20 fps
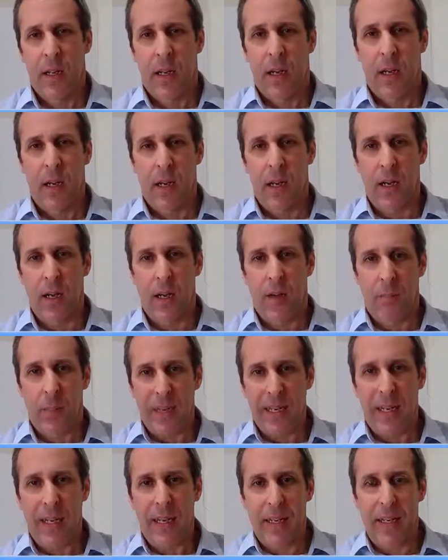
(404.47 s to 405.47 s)

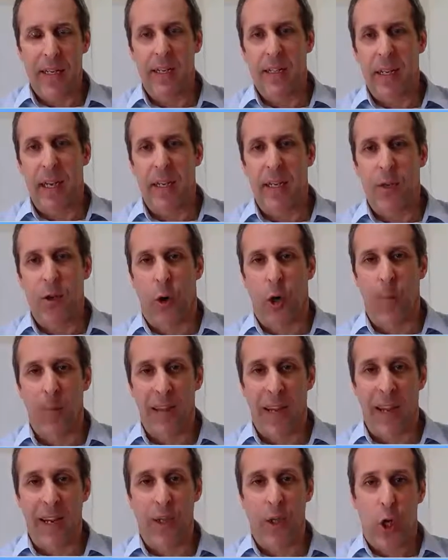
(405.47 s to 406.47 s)
But it is a document
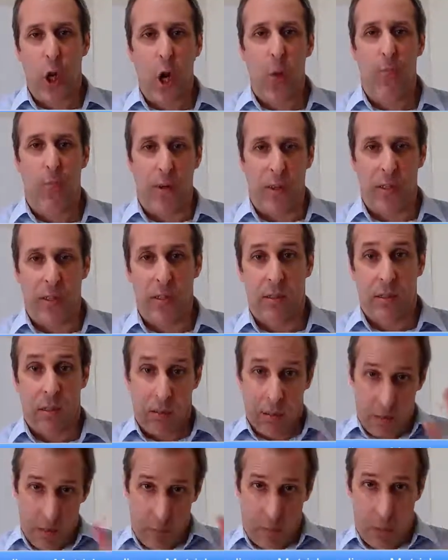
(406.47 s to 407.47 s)
that interprets
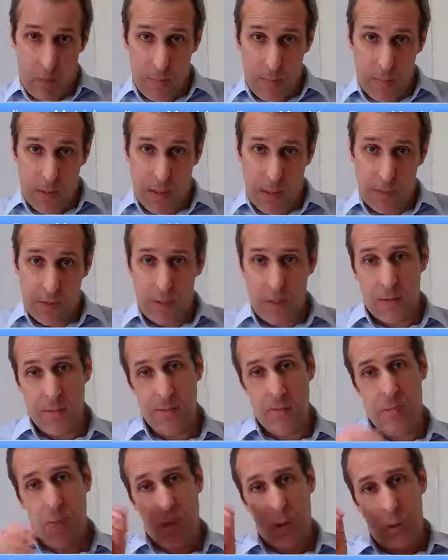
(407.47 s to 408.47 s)
the requirement standard
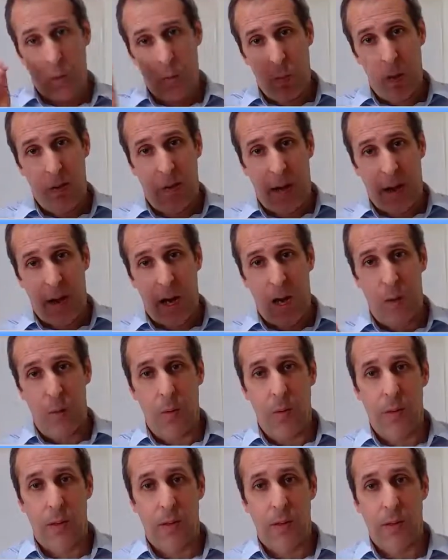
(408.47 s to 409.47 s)
with how
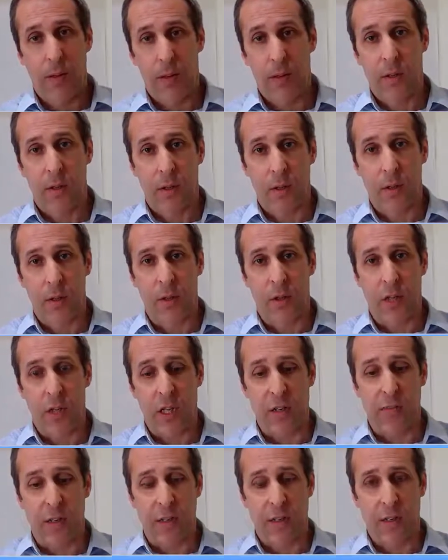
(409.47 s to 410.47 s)
you
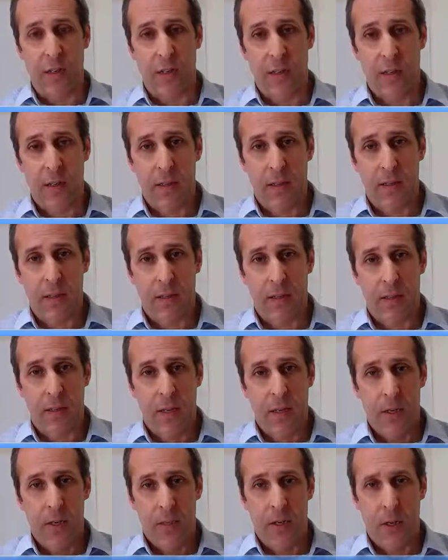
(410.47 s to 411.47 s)
achieve it.
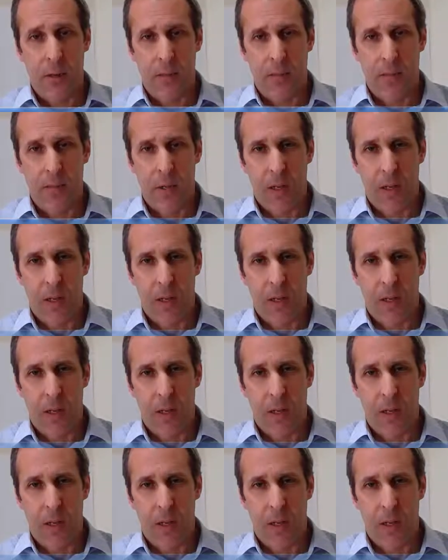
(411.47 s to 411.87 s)
So